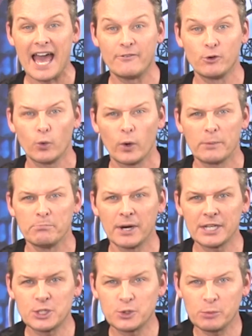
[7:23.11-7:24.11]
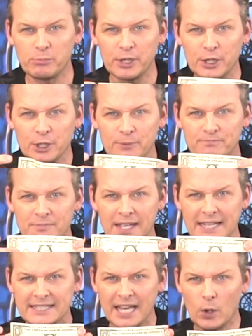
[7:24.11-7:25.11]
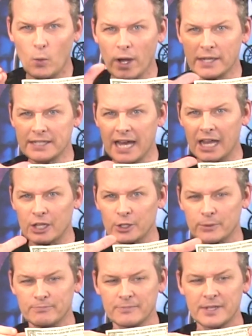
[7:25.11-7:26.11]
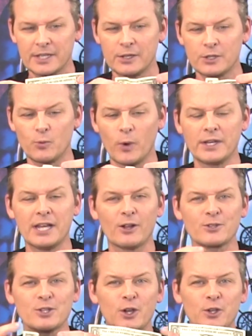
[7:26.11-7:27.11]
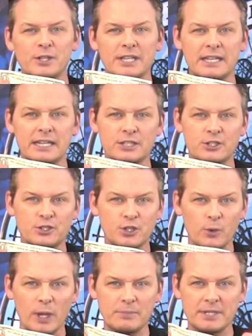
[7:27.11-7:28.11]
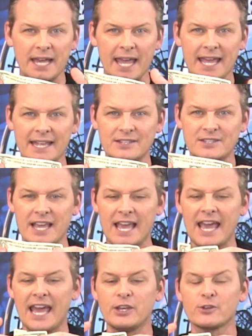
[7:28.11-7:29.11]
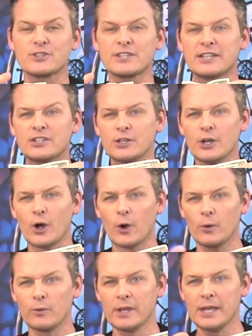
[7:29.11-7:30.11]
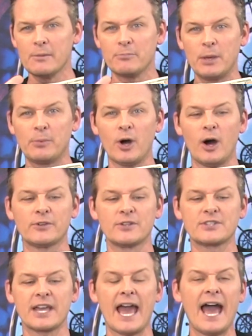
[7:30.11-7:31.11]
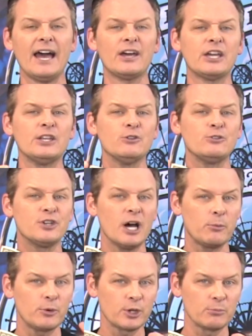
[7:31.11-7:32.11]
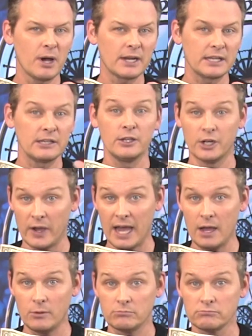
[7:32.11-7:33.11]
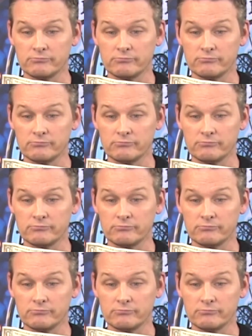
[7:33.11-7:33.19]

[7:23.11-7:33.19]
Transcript: have you ever wanted money to appear? Take $1. $1 is all you need, two empty hands, and you're set to go. People often say, How can you double your money? You know how?